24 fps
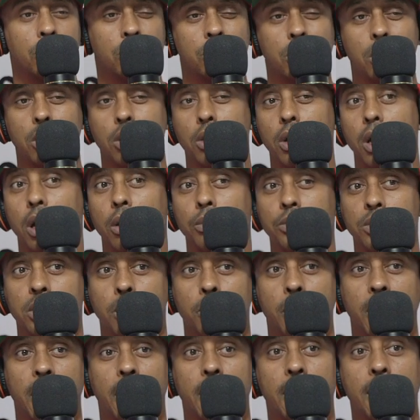you still helped
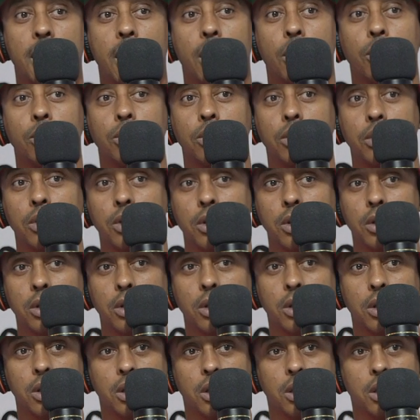your man out.
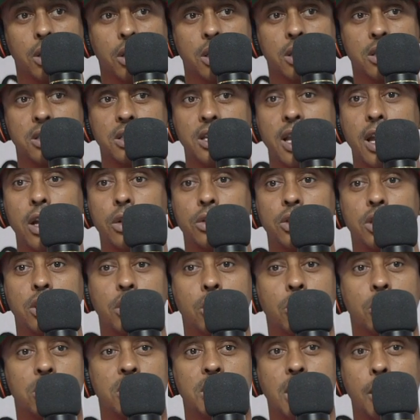Cause now
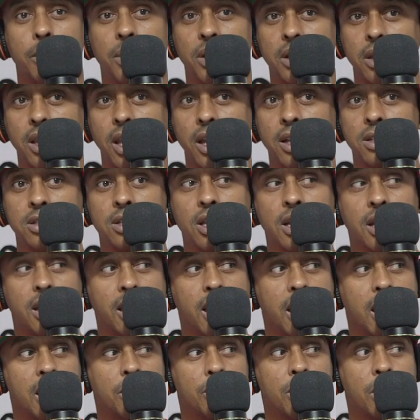she gonna step a dick suck
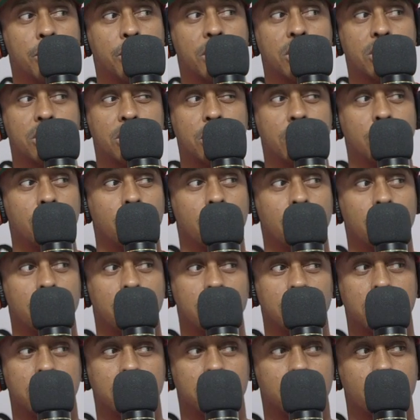game up because she
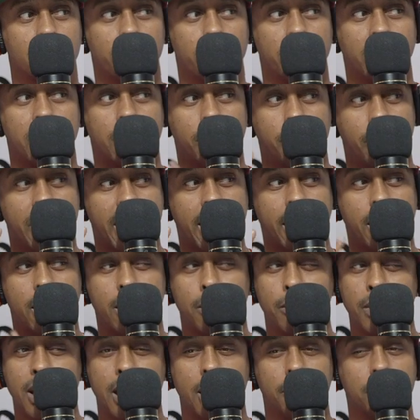gonna gonna be in the back of
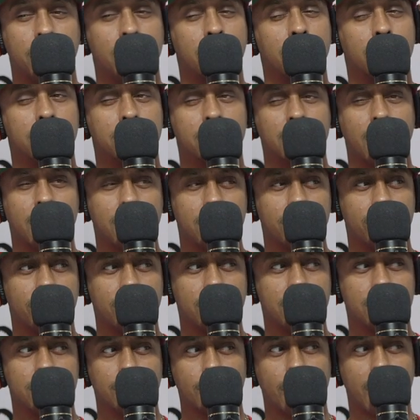her mind. Man, is that the
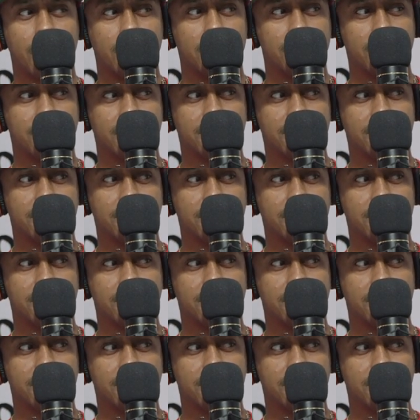reason why